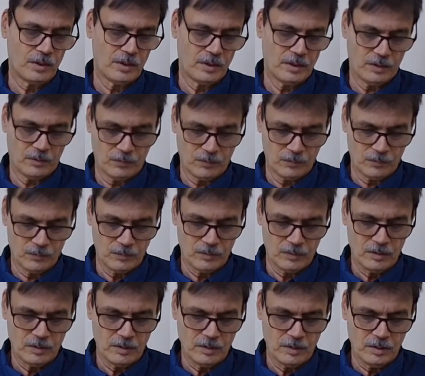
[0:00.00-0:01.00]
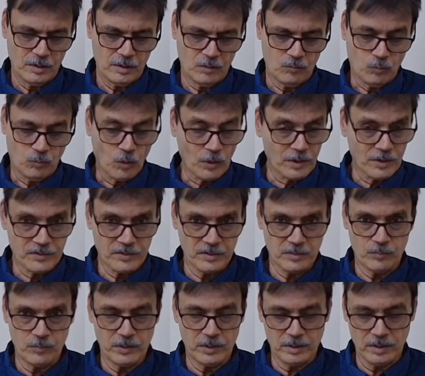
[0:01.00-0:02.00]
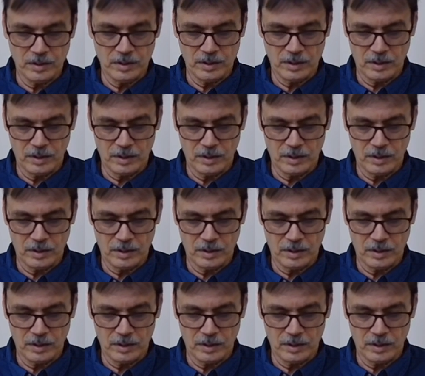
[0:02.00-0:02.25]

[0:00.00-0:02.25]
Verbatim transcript: Now, what does it mean?